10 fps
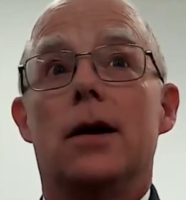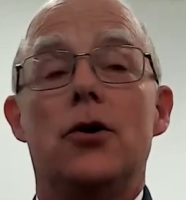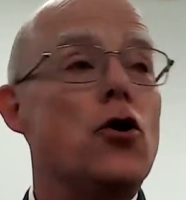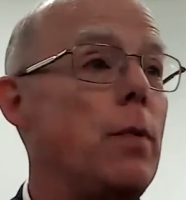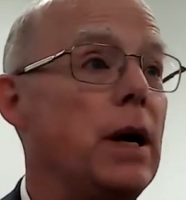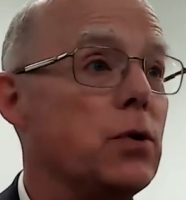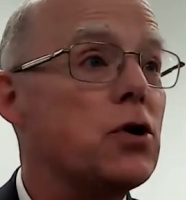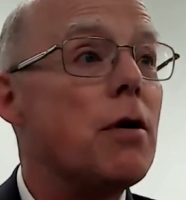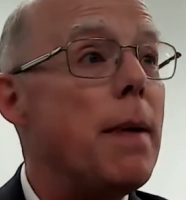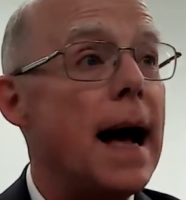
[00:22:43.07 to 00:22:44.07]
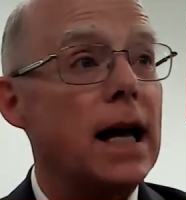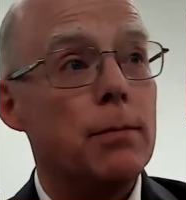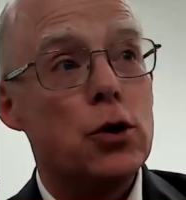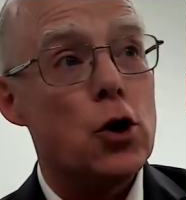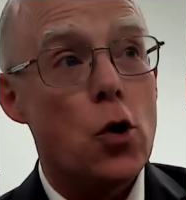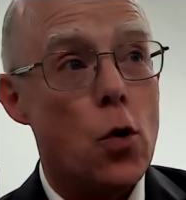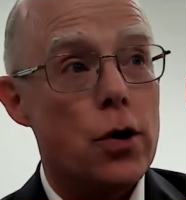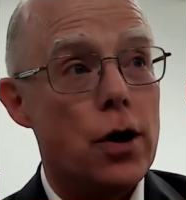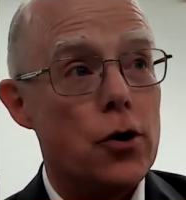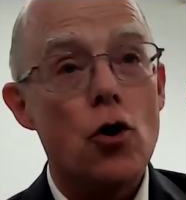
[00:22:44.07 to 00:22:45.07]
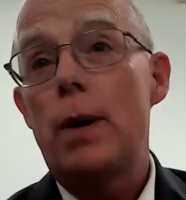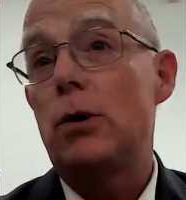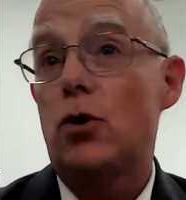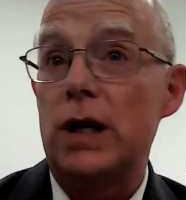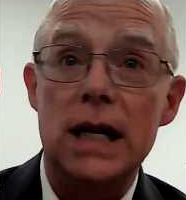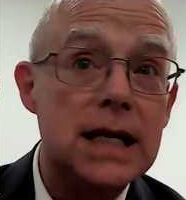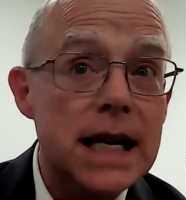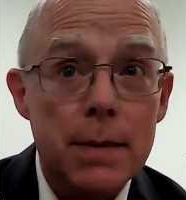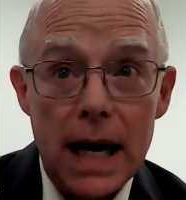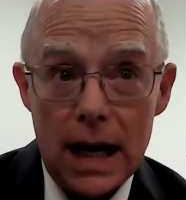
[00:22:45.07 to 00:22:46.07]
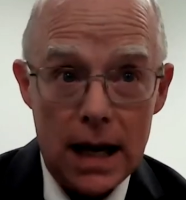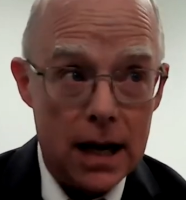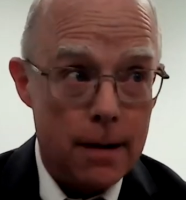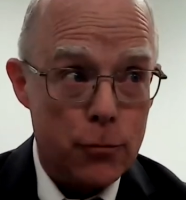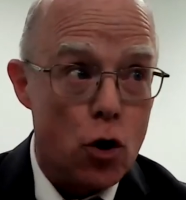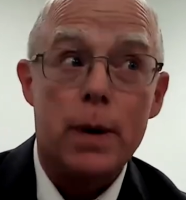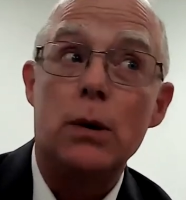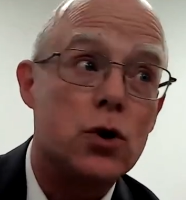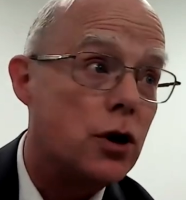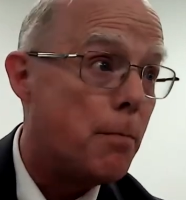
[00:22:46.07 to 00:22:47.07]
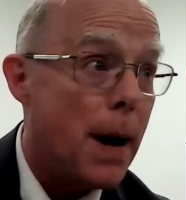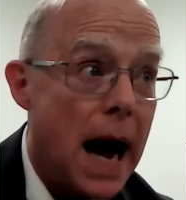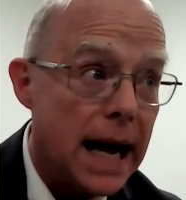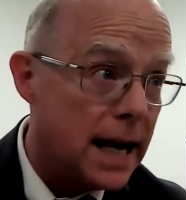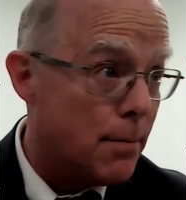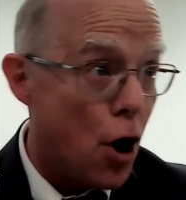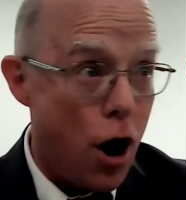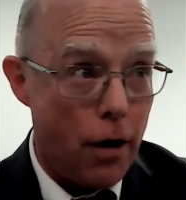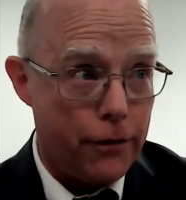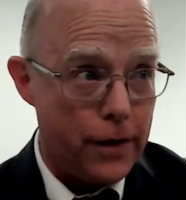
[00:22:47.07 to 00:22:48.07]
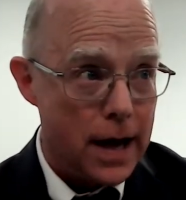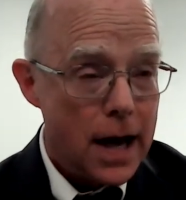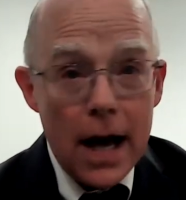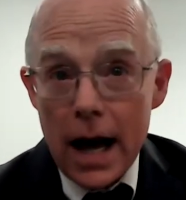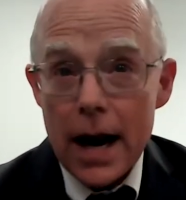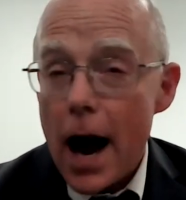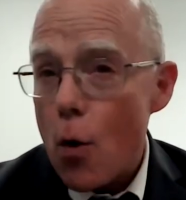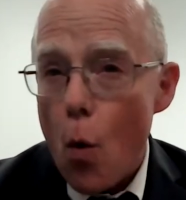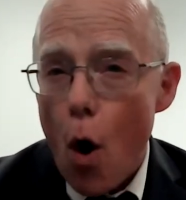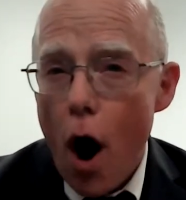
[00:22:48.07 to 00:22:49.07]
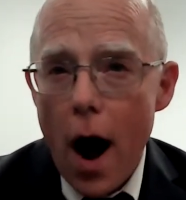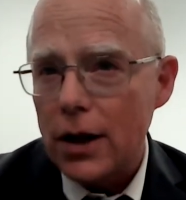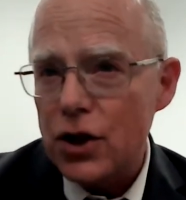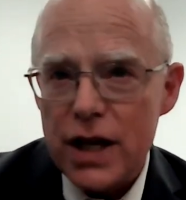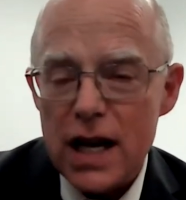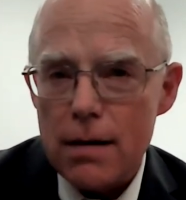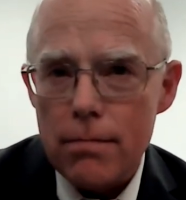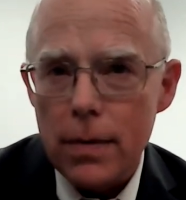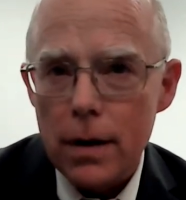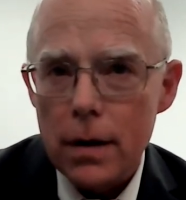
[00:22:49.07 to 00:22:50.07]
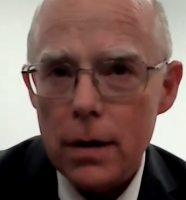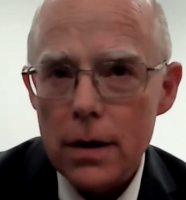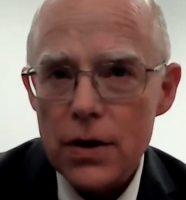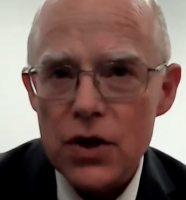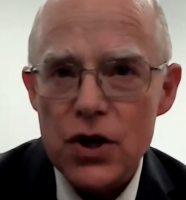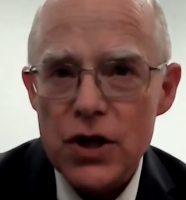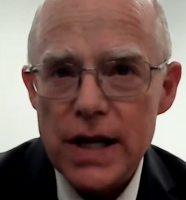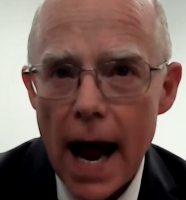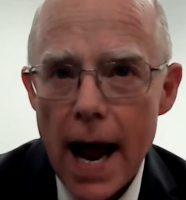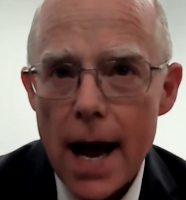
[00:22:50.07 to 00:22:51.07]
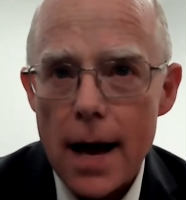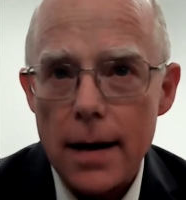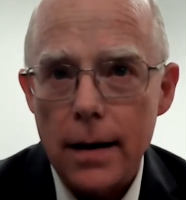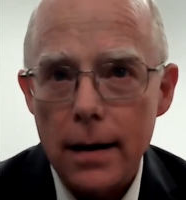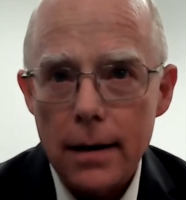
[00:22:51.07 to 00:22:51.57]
Nobody was going to back him into a corner. Nobody was going to intimidate him. Nobody was going to buy him off. And I watched him stand.